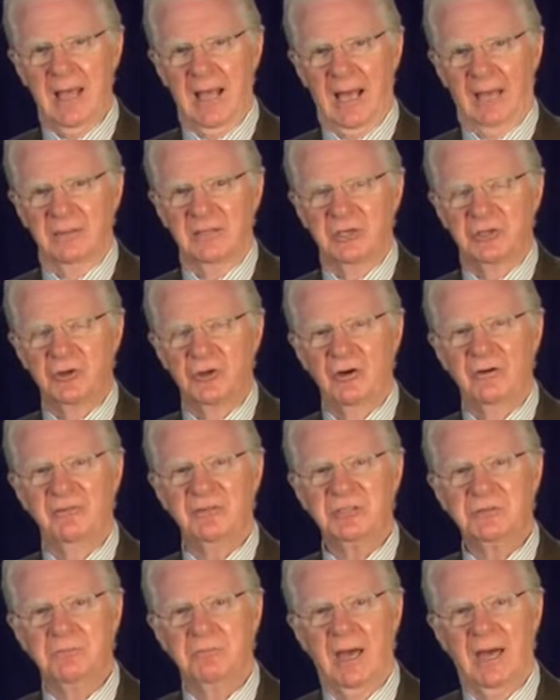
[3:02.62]
And the two of
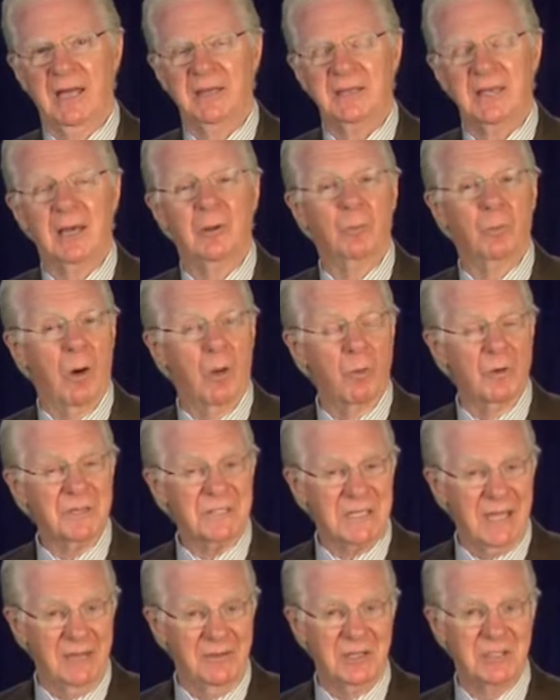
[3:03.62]
us met in what
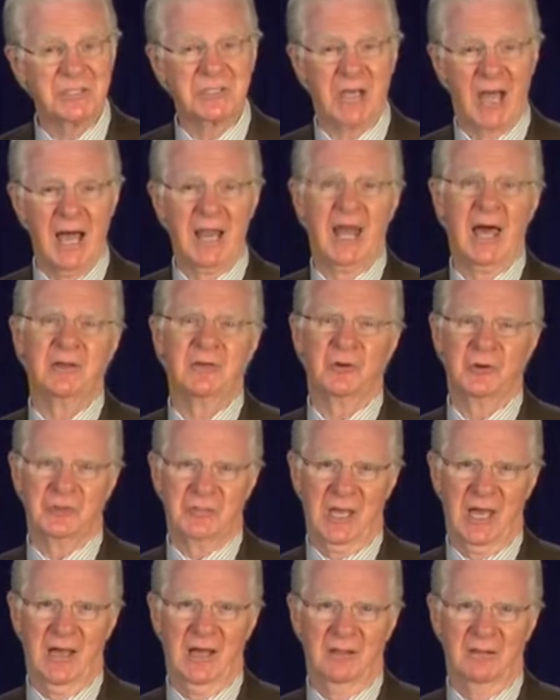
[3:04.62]
was then the Skyline
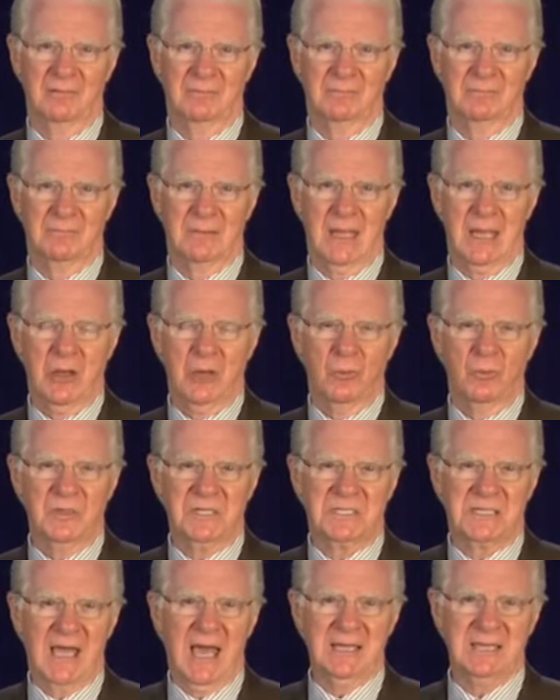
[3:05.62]
Hotel.
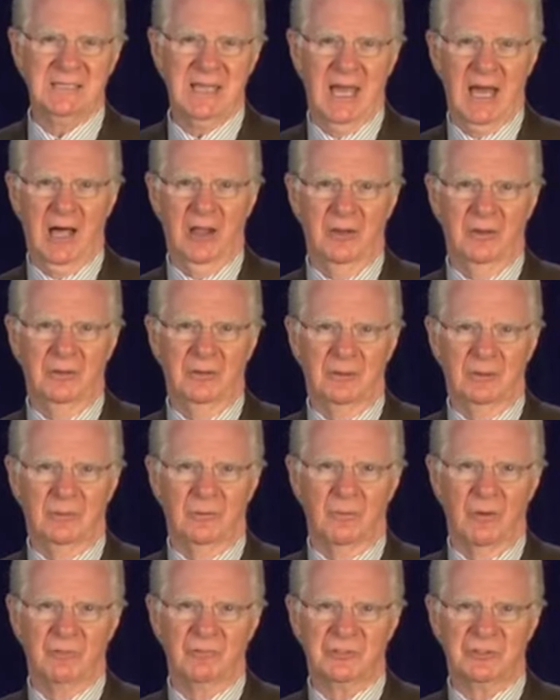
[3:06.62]
We sat down,
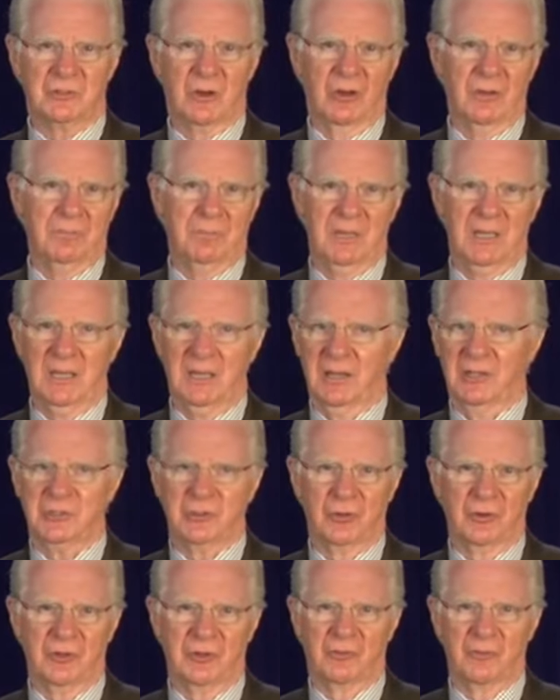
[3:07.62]
what was going to be a
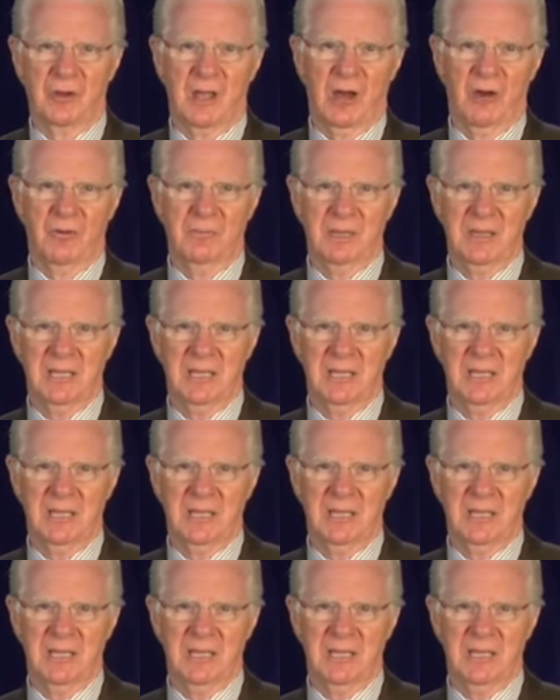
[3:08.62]
two or three hour